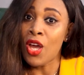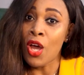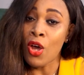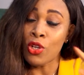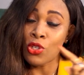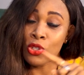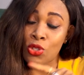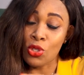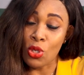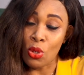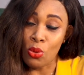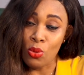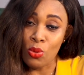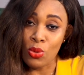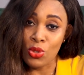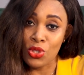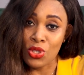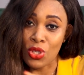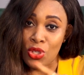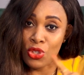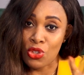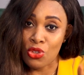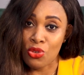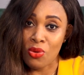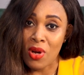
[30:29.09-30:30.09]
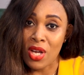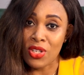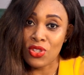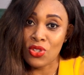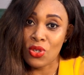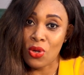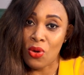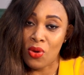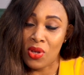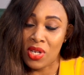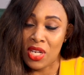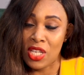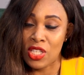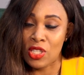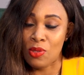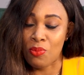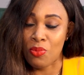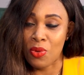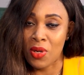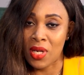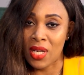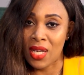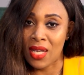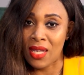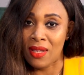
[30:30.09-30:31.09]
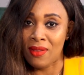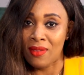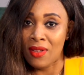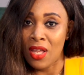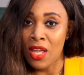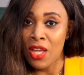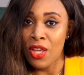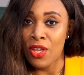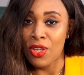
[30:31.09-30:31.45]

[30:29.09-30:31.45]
solution TrashCoin is bringing,